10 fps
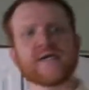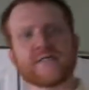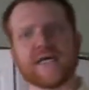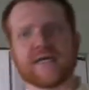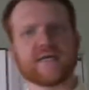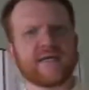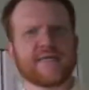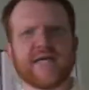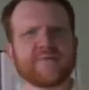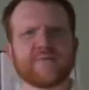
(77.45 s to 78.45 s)
Secondly,
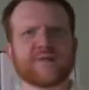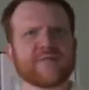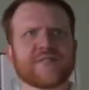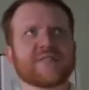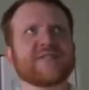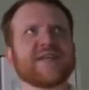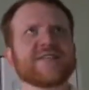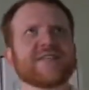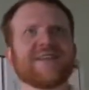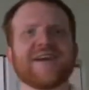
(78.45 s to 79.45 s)
adaptive music just
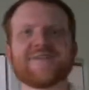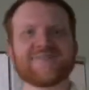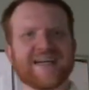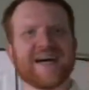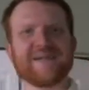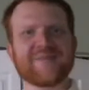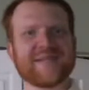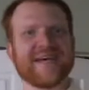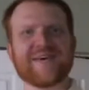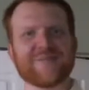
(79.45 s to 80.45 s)
takes a lot of time and
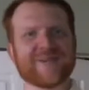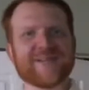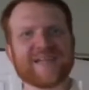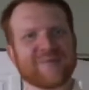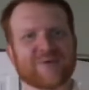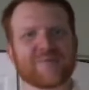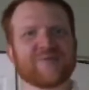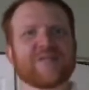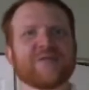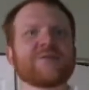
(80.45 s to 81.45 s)
effort and labor to
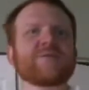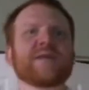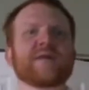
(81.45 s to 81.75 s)
produce,